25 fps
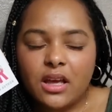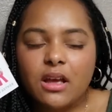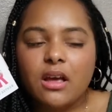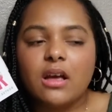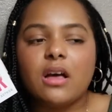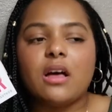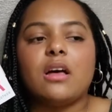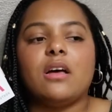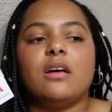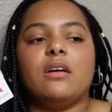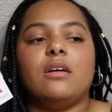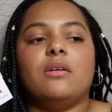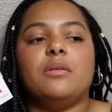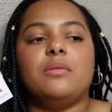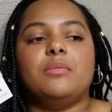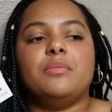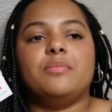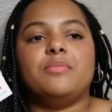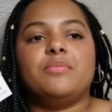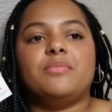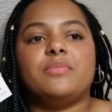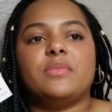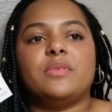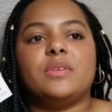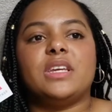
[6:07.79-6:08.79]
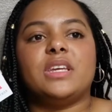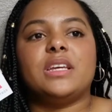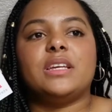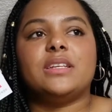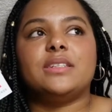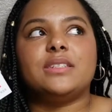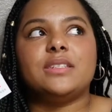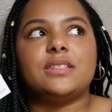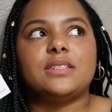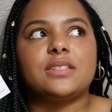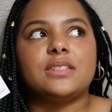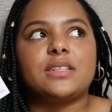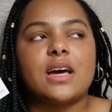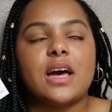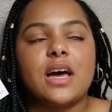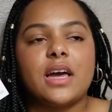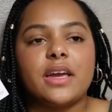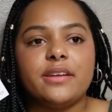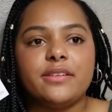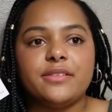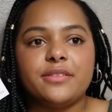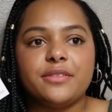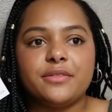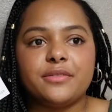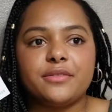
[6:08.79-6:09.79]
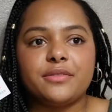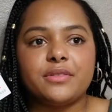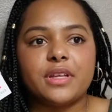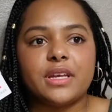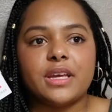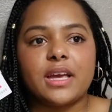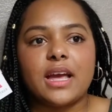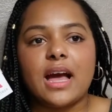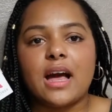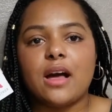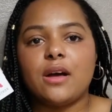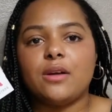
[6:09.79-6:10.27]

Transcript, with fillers: um, because it's kind of like, how